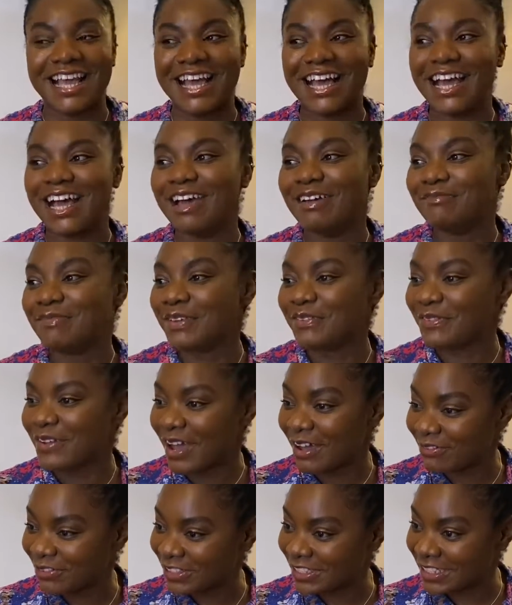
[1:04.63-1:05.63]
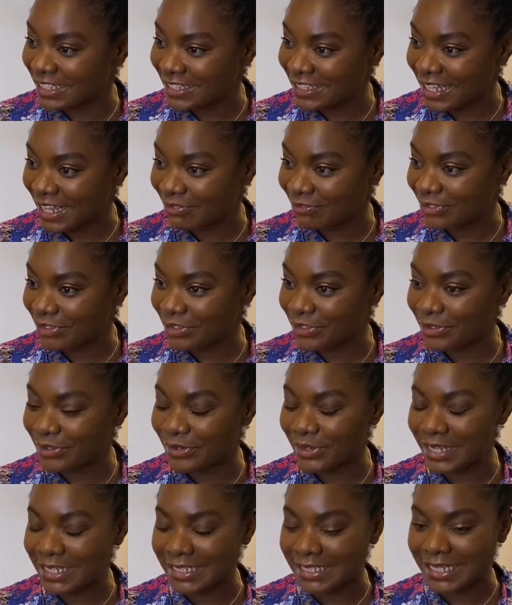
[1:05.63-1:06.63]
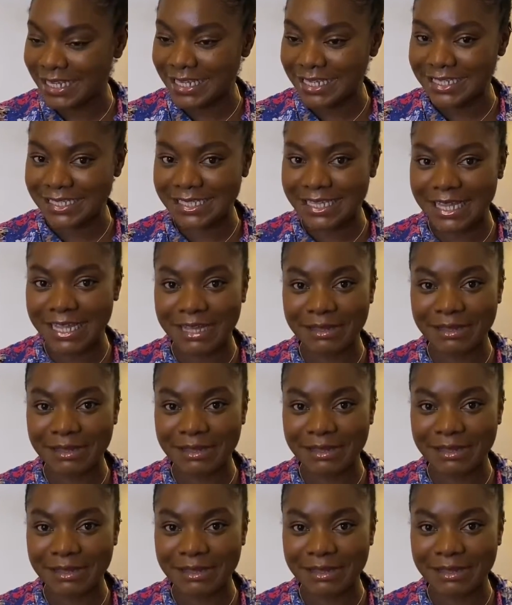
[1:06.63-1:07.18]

If you haven't seen that video, it is